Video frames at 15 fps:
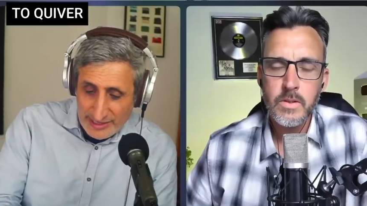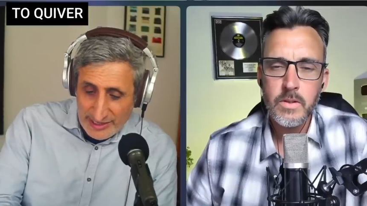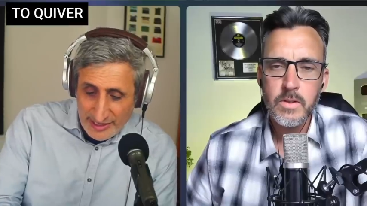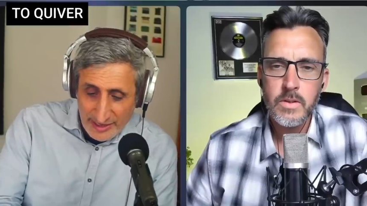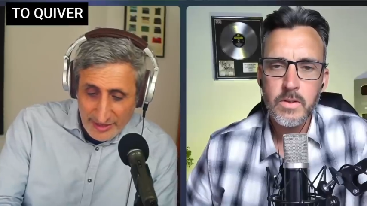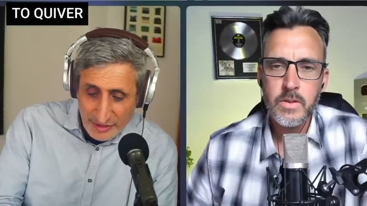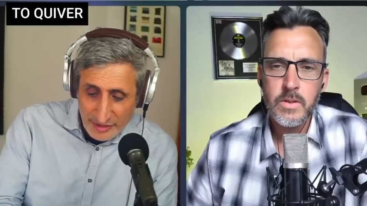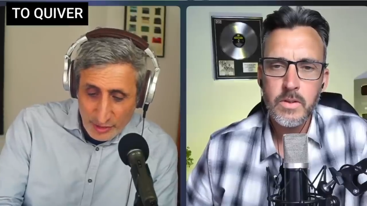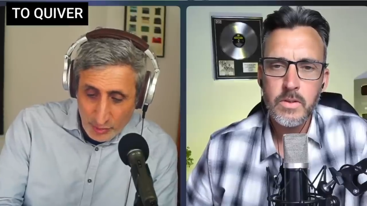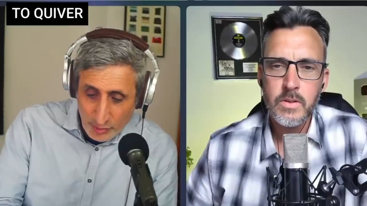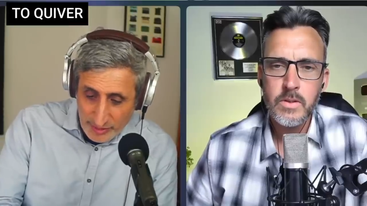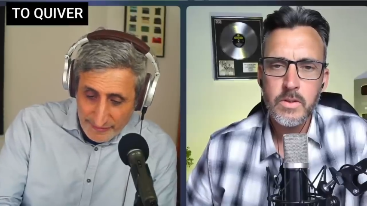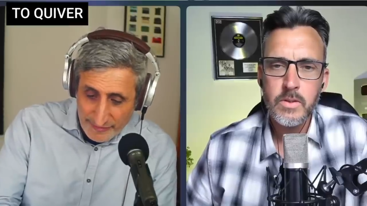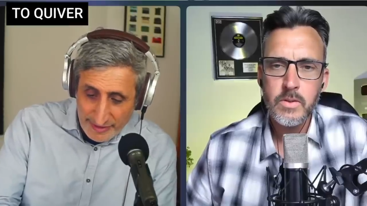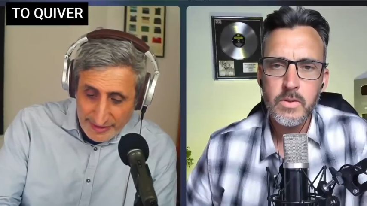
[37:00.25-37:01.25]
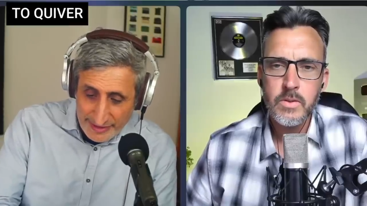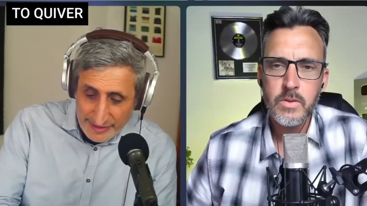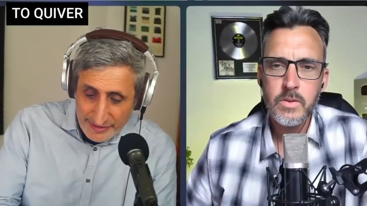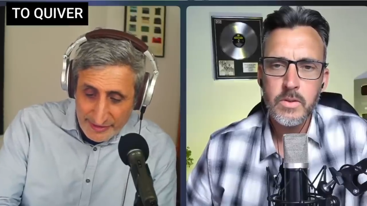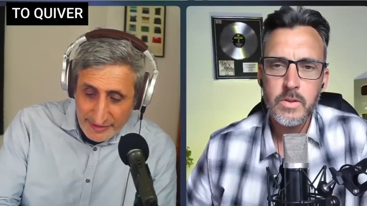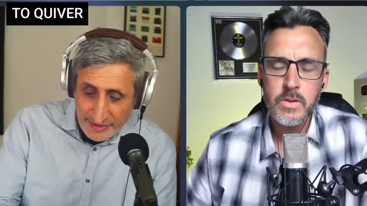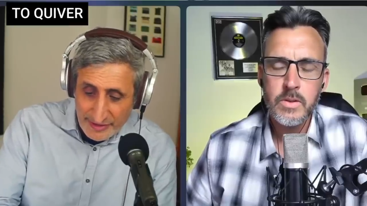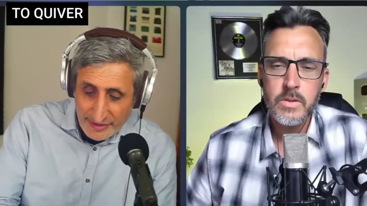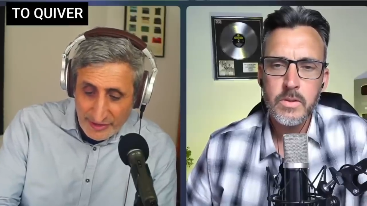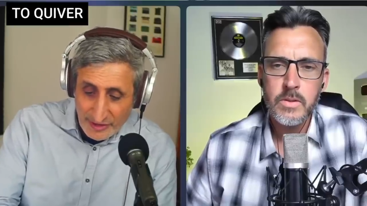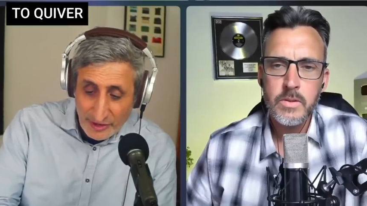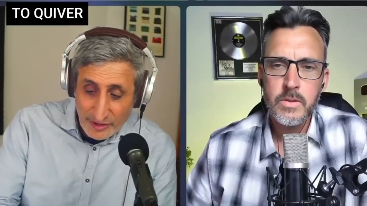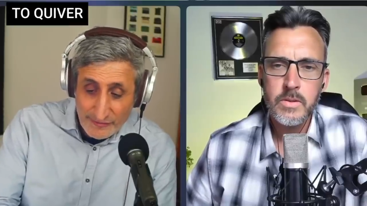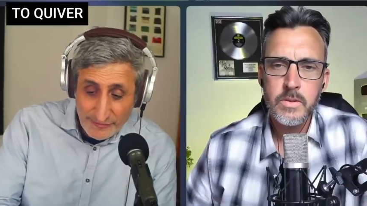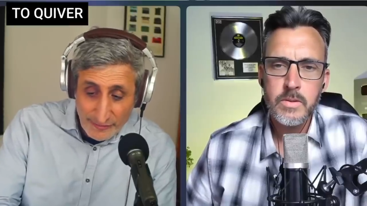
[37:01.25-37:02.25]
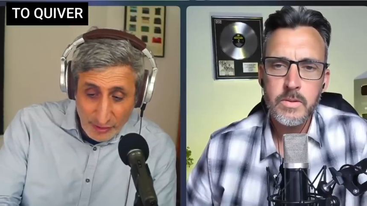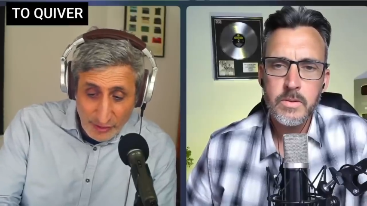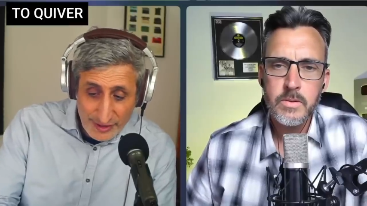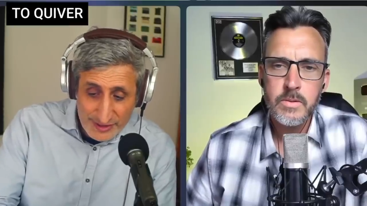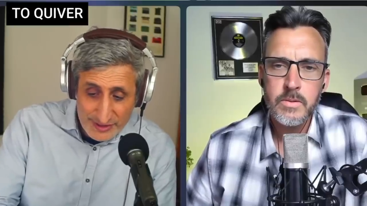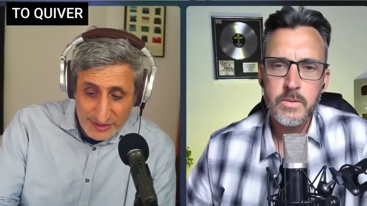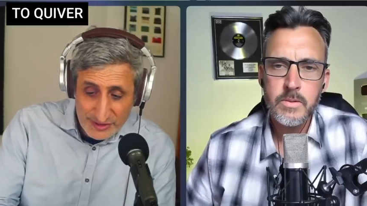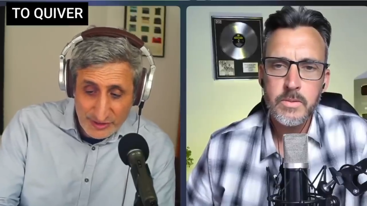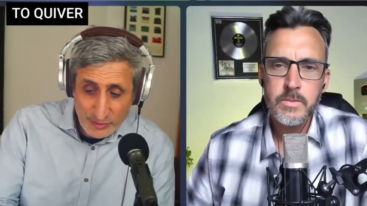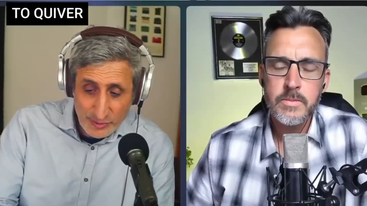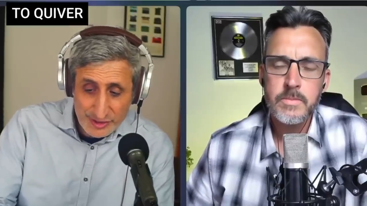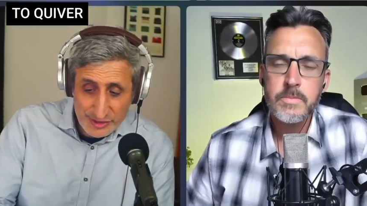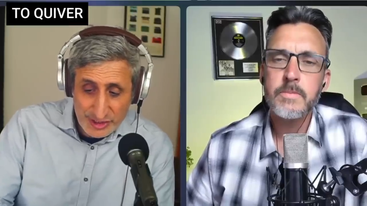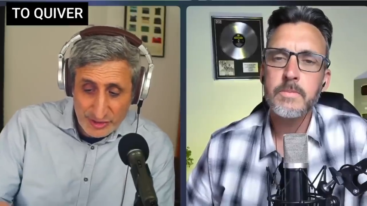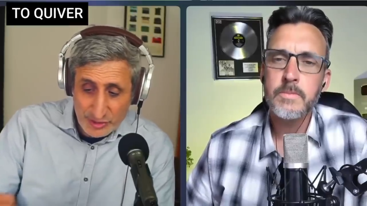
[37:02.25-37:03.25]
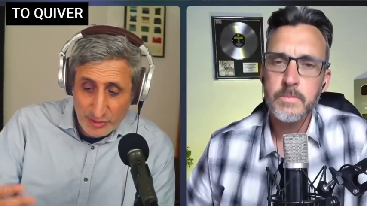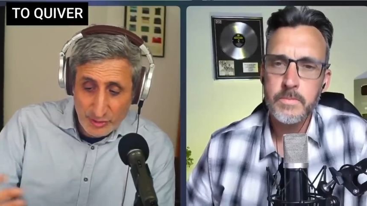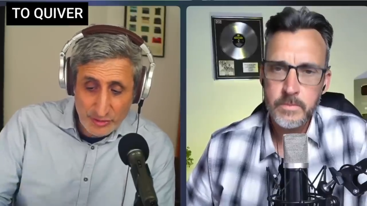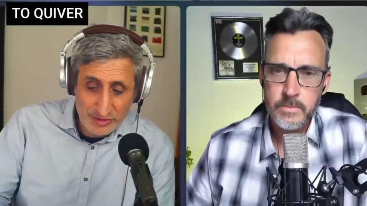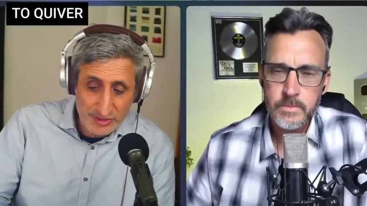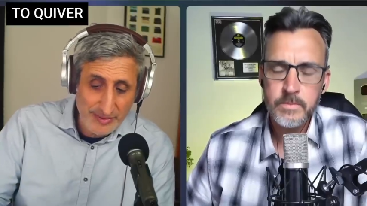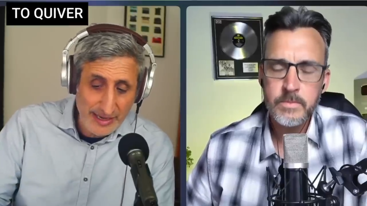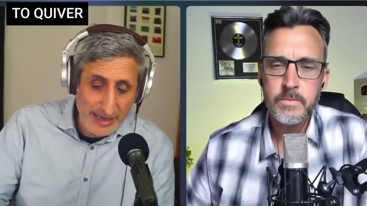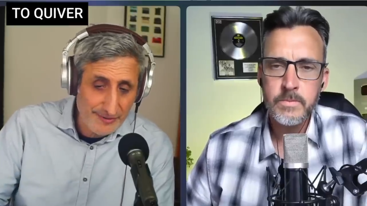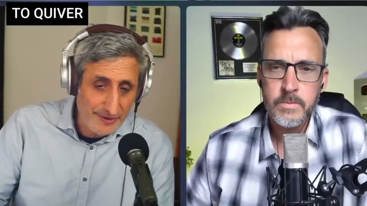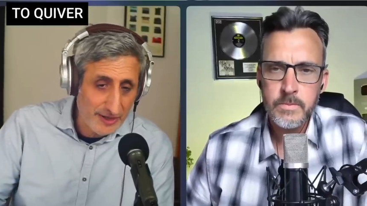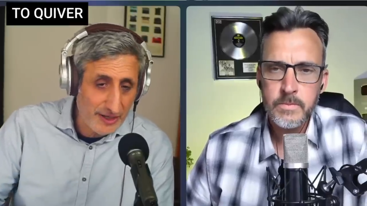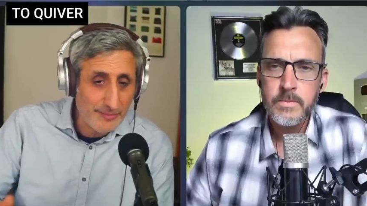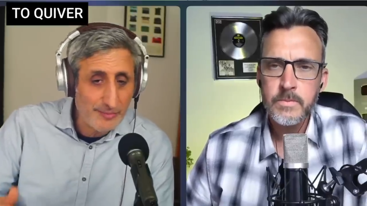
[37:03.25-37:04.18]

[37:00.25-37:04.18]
Speaker 1: hear the quiver in her voice when she talked about her